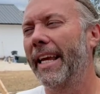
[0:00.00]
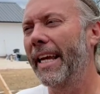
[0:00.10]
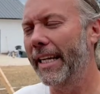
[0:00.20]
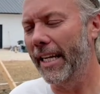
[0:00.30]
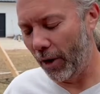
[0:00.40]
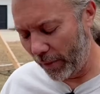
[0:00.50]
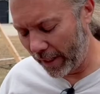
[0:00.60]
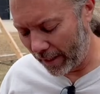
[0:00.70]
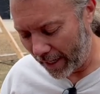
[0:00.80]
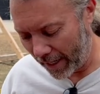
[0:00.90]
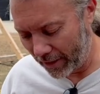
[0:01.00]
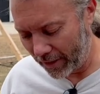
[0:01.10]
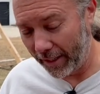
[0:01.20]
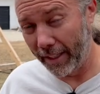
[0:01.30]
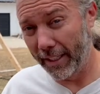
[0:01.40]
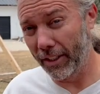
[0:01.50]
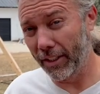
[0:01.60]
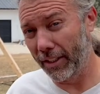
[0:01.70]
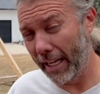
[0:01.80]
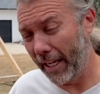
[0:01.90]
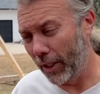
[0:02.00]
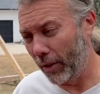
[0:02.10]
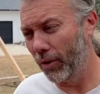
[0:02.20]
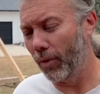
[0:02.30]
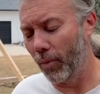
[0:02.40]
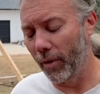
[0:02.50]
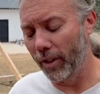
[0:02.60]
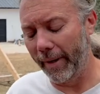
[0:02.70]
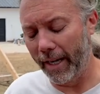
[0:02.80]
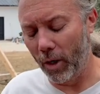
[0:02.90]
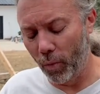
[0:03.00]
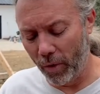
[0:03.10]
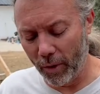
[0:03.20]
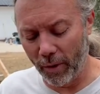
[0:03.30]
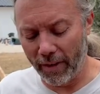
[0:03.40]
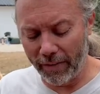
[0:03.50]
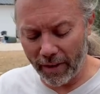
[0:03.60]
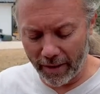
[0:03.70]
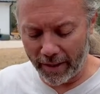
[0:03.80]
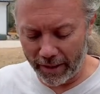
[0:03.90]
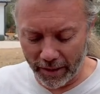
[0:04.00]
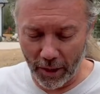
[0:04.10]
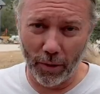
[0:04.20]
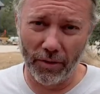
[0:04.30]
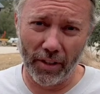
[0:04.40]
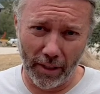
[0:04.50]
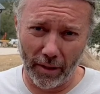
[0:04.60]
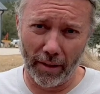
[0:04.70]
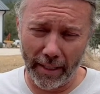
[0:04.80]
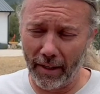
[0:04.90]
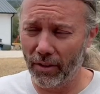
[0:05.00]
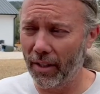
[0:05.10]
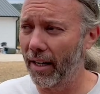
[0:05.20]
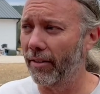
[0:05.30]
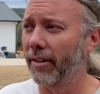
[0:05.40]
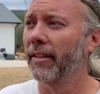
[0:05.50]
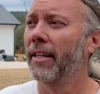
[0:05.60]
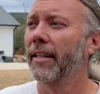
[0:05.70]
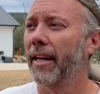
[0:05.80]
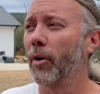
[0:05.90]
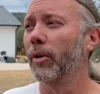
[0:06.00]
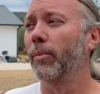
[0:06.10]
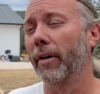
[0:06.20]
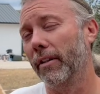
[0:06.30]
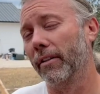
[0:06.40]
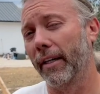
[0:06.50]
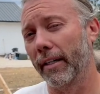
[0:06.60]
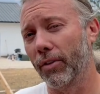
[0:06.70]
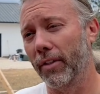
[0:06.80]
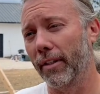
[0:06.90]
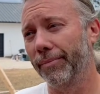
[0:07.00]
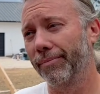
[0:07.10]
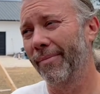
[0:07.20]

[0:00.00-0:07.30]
he did not realize that the discus they used was made out of wood with a very thin coat of steel on the outside of it, at which point it looked like it was steel.